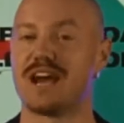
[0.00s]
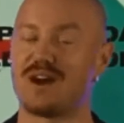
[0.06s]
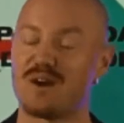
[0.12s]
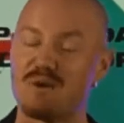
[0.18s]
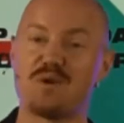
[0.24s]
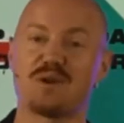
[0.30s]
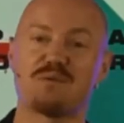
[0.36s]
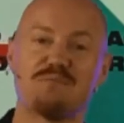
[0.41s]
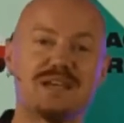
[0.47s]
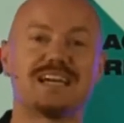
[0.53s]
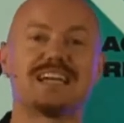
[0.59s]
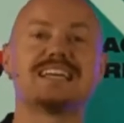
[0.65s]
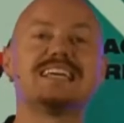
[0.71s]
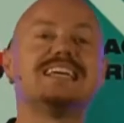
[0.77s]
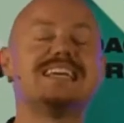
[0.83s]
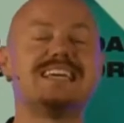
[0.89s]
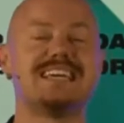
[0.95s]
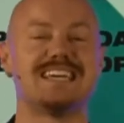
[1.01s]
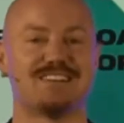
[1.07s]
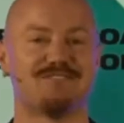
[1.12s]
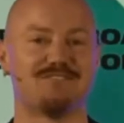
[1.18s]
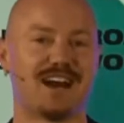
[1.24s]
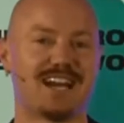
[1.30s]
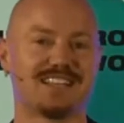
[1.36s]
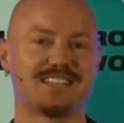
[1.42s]
Now, I want to be clear
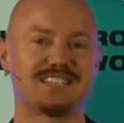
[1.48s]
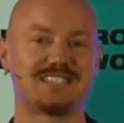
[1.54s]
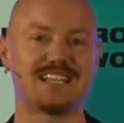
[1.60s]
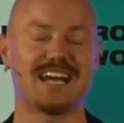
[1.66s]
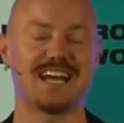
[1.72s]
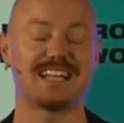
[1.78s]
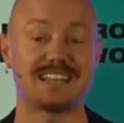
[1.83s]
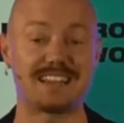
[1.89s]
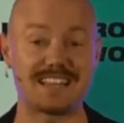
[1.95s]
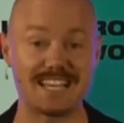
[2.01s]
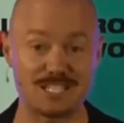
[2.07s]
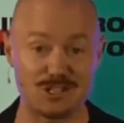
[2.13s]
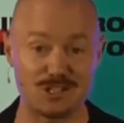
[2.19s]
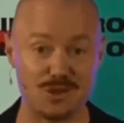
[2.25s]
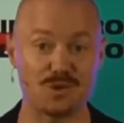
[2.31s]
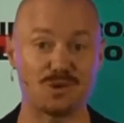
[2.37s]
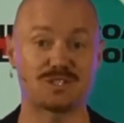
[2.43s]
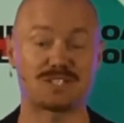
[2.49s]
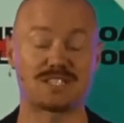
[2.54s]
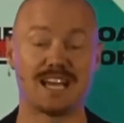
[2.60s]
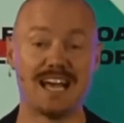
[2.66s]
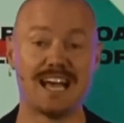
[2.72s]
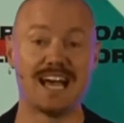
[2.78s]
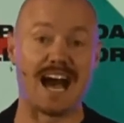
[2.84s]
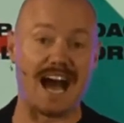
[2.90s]
here right at the start that these thoughts